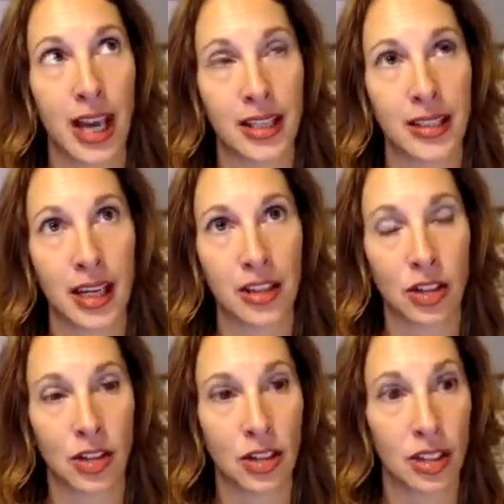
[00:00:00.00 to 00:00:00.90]
as I
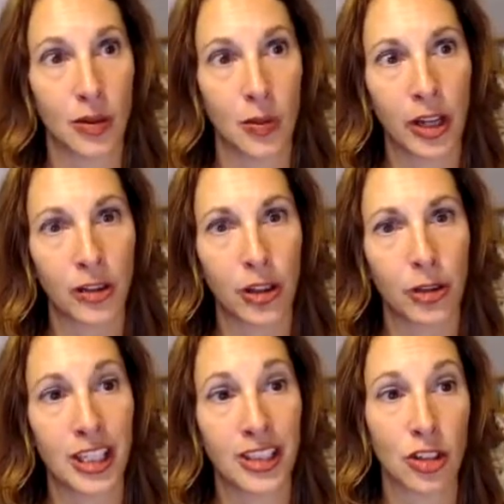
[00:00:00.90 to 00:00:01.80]
start to sweat a little
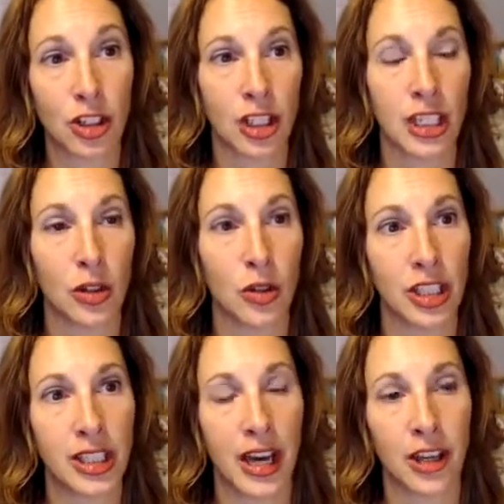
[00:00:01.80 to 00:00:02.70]
bit, start
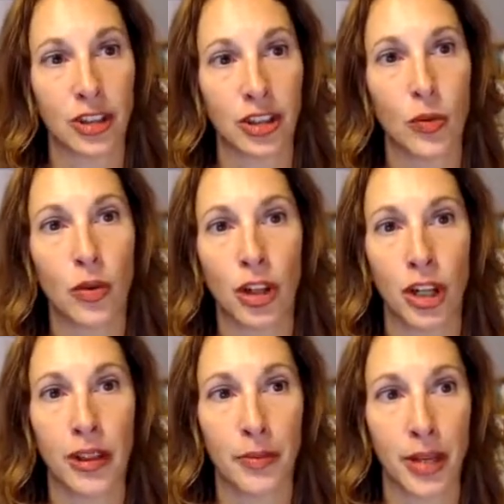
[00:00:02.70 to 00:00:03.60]
going to actually work
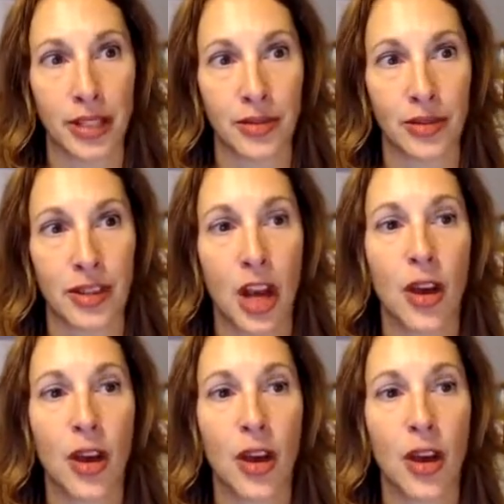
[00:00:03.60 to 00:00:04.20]
on the muscles